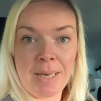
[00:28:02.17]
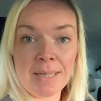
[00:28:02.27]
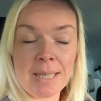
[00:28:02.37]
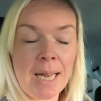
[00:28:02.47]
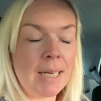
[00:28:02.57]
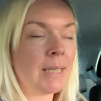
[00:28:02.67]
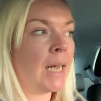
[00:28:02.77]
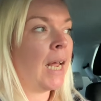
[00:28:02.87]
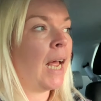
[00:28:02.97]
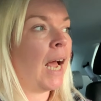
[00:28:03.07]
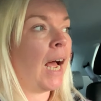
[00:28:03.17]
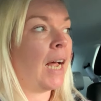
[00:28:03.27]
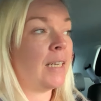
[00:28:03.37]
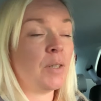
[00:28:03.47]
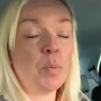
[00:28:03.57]
internet
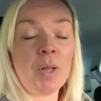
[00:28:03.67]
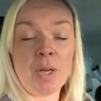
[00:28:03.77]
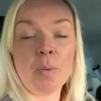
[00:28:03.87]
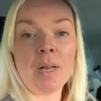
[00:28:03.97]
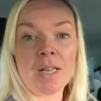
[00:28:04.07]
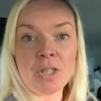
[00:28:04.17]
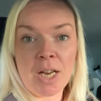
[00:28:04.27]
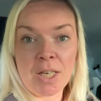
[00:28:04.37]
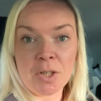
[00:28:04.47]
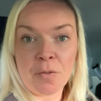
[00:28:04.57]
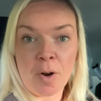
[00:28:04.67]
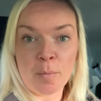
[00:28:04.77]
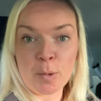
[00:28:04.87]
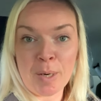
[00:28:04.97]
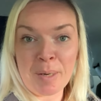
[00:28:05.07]
and we think we'll get change
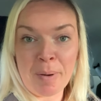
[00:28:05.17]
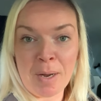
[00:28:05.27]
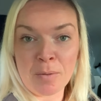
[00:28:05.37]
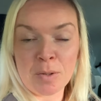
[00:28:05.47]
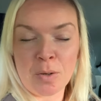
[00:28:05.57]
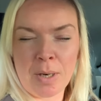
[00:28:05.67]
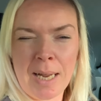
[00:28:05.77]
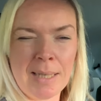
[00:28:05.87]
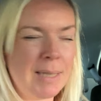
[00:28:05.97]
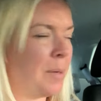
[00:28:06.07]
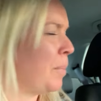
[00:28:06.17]
from 20 pounds so 19